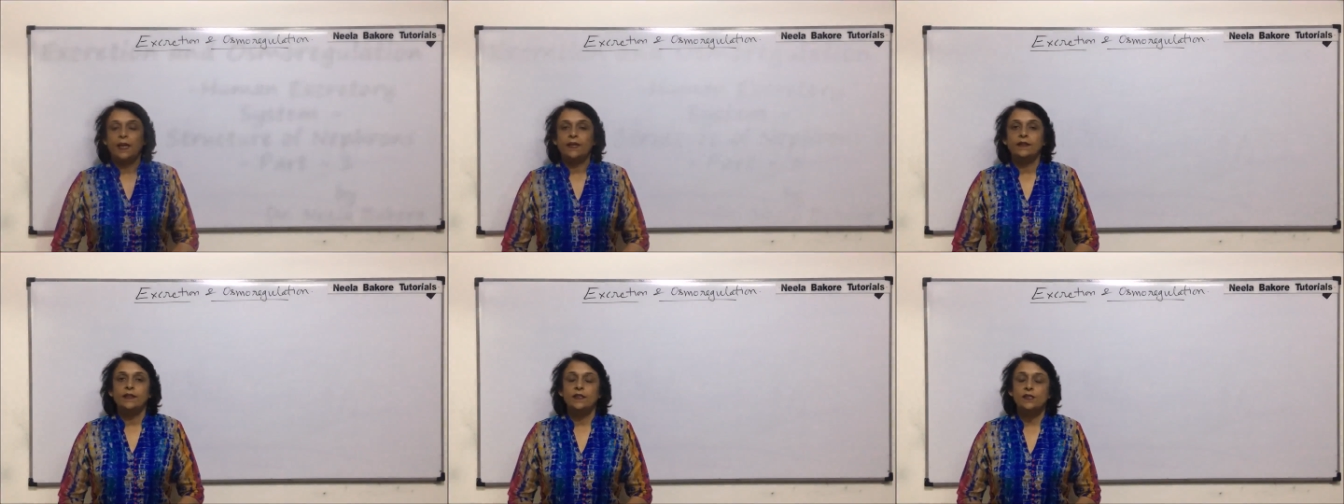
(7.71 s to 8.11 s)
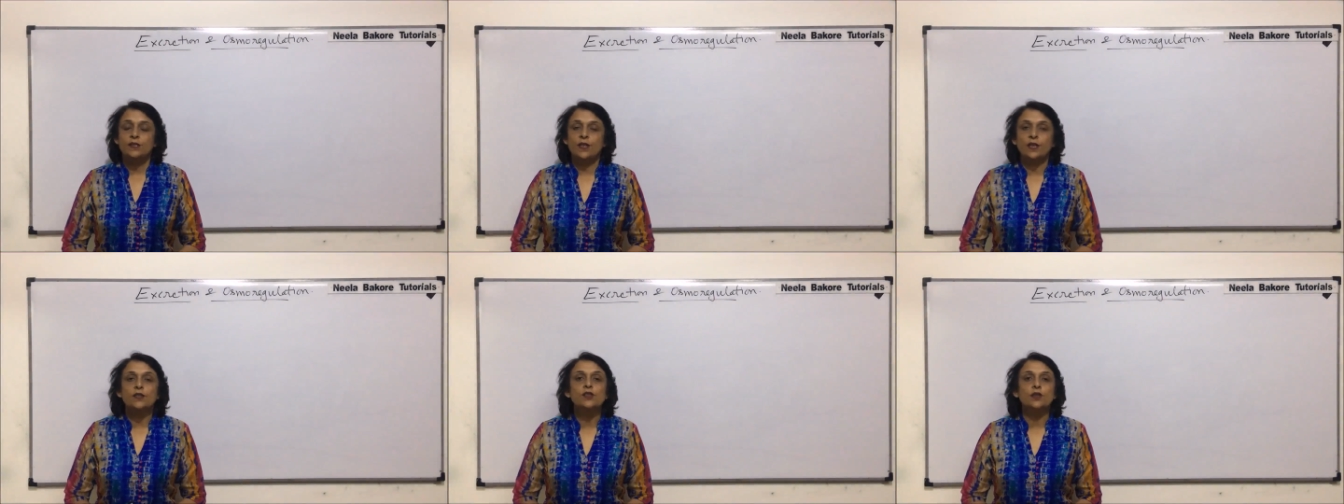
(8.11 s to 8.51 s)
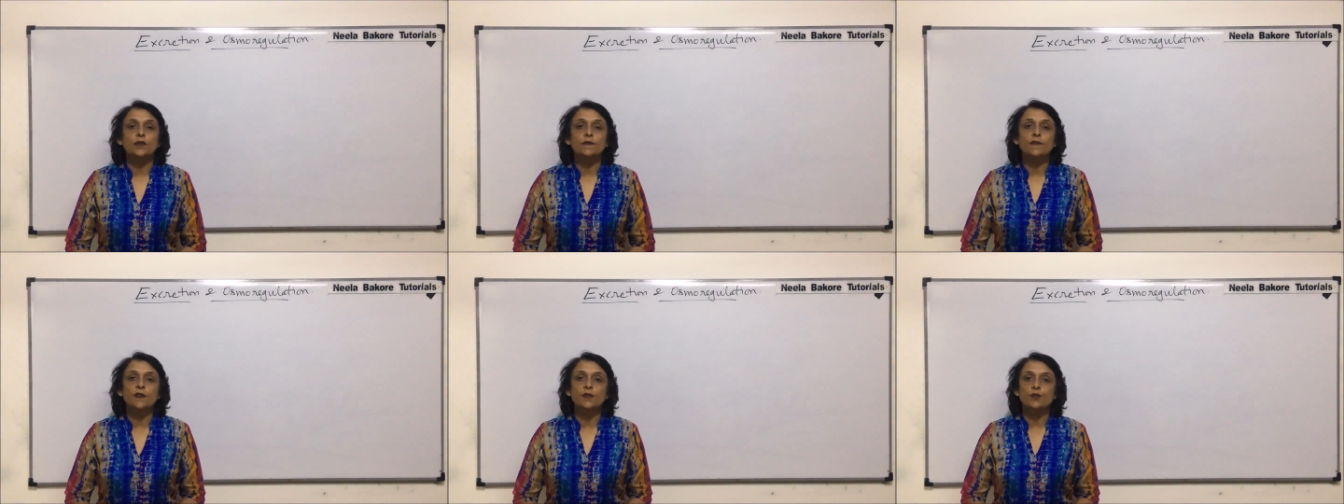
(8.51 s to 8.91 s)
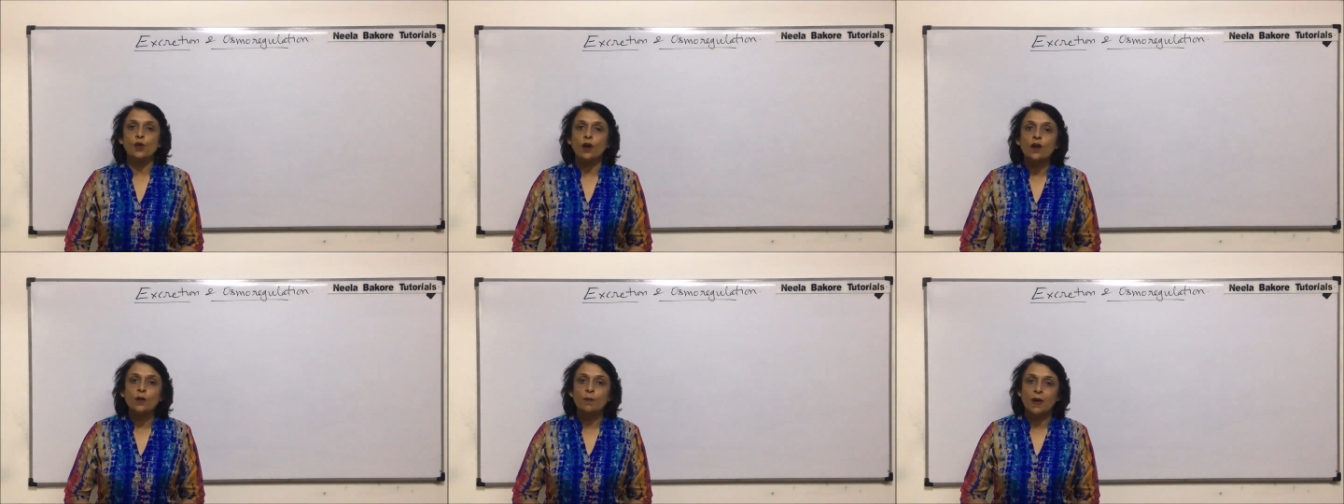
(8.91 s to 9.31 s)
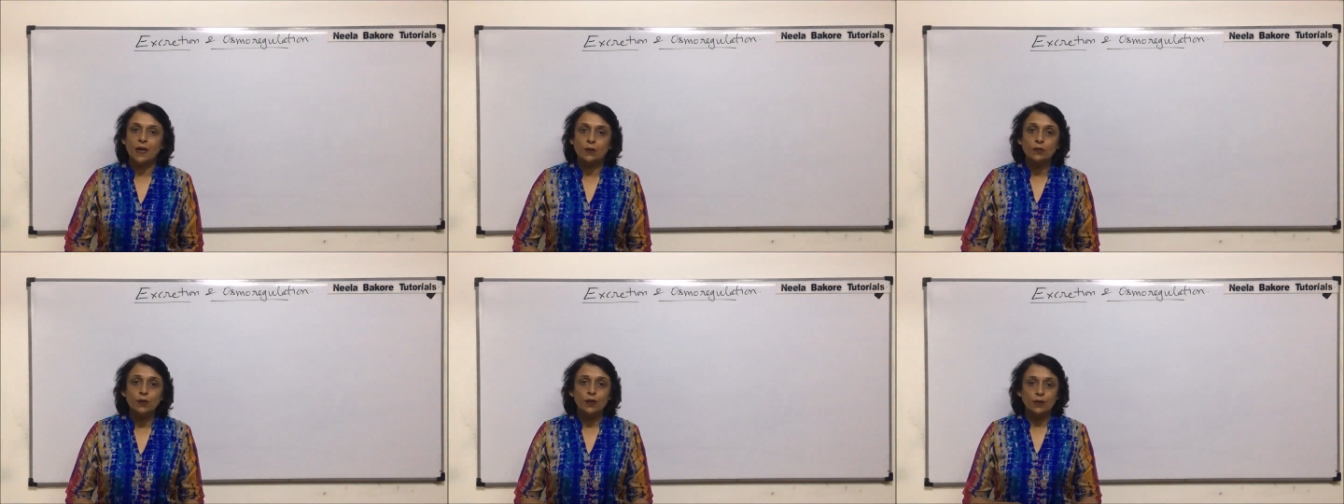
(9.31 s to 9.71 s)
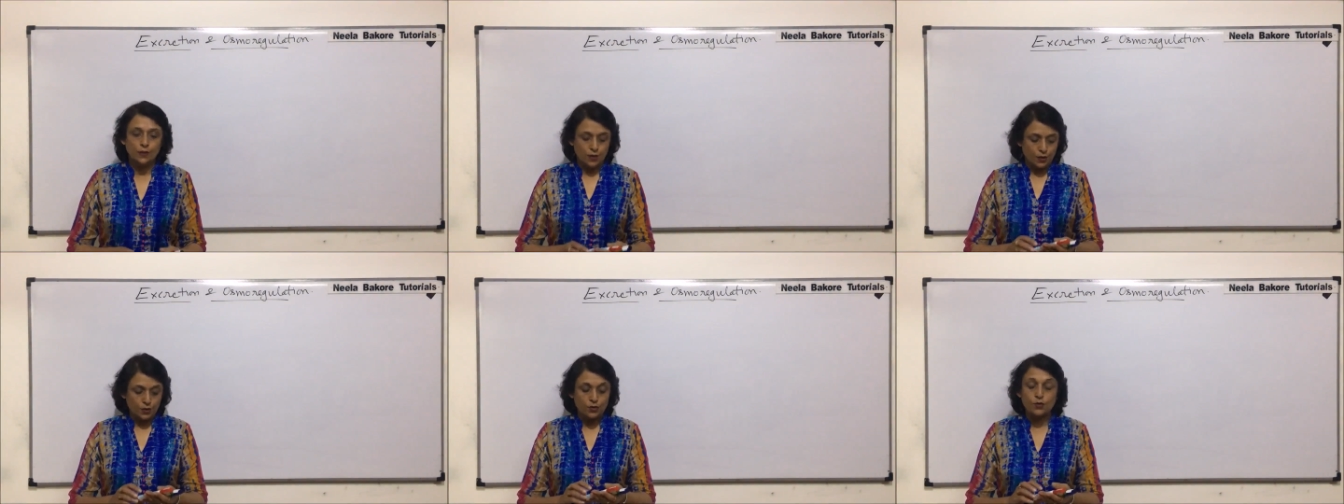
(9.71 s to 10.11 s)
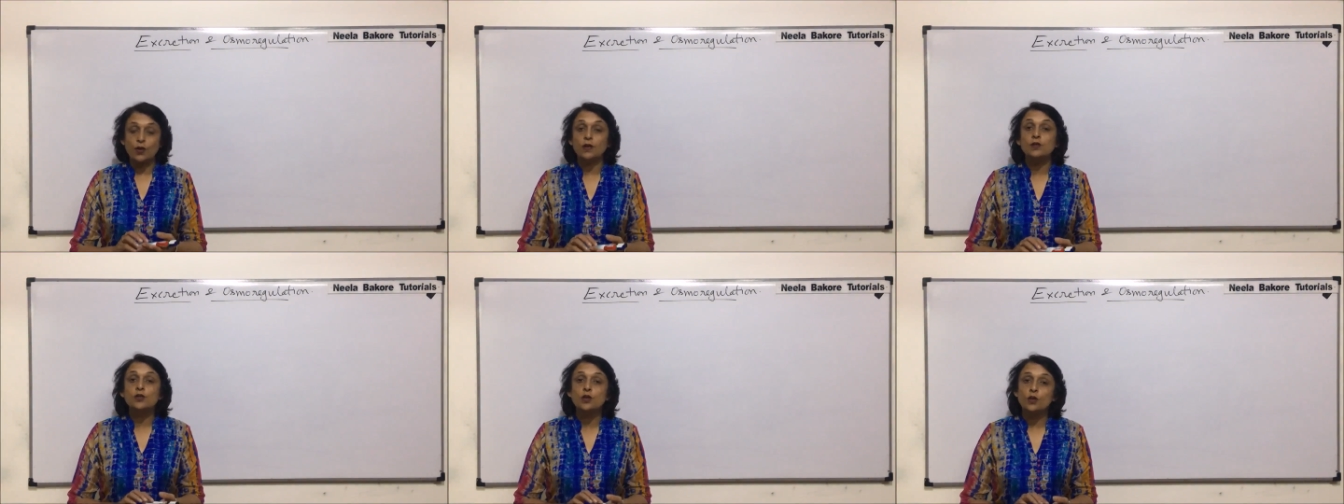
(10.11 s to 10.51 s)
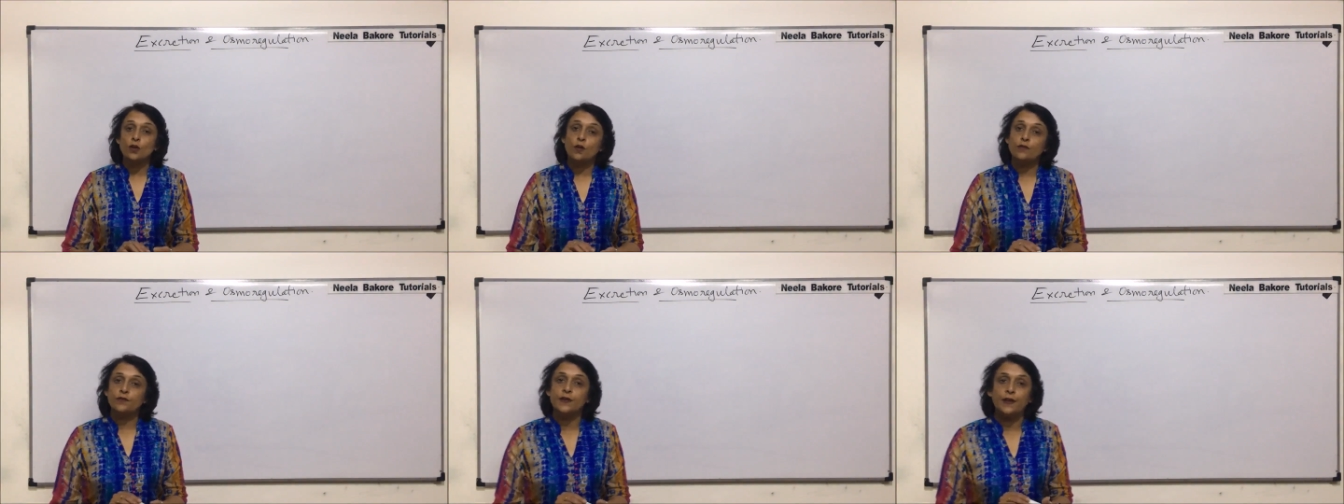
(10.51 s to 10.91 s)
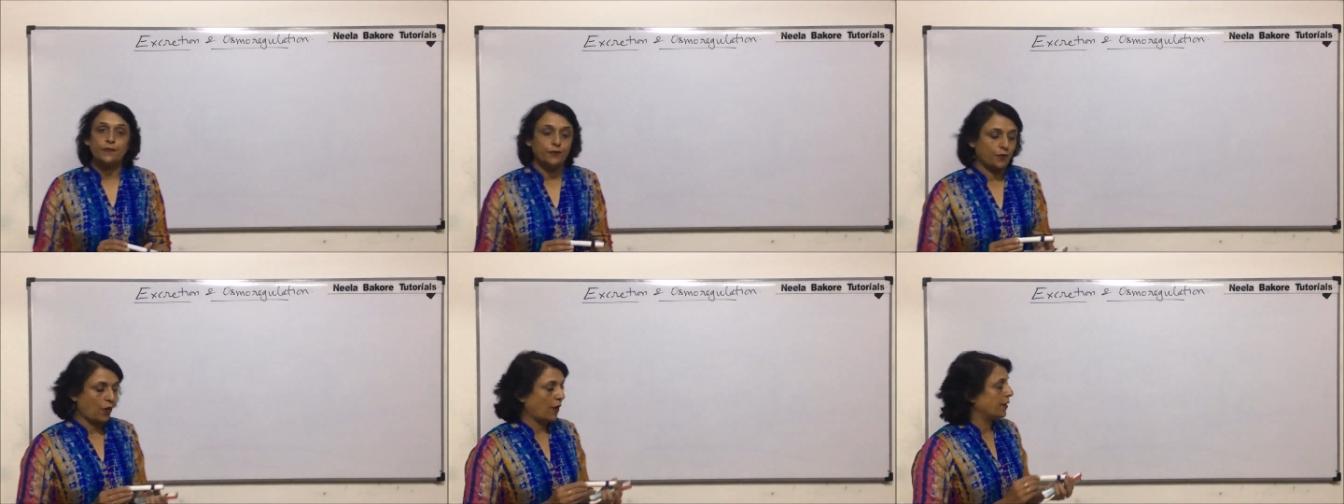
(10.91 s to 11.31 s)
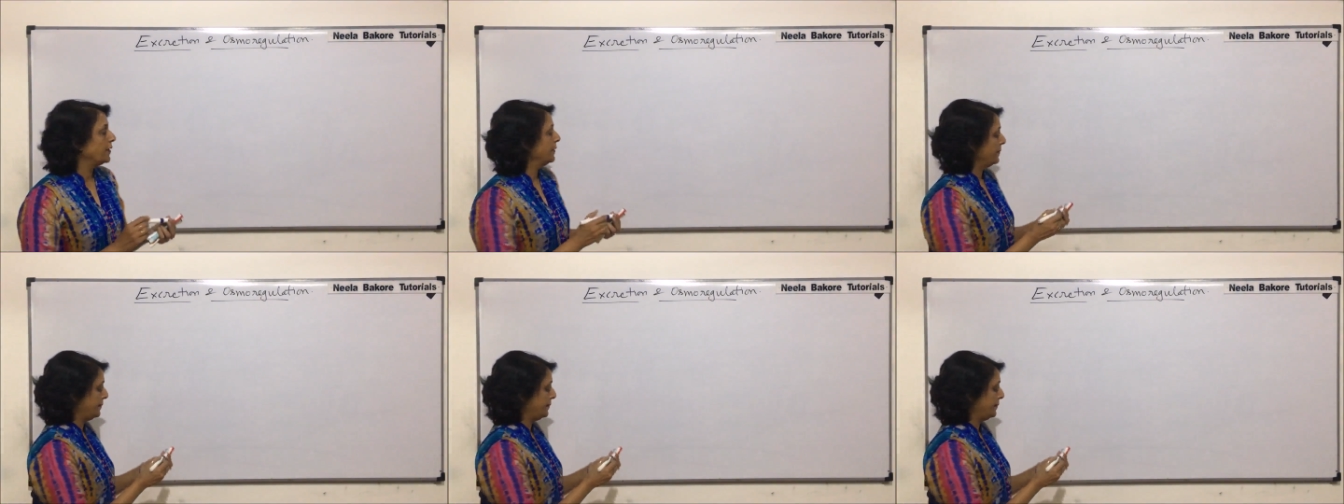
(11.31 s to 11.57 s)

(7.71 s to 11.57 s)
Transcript: In this section, we'll talk about the structure of nephron.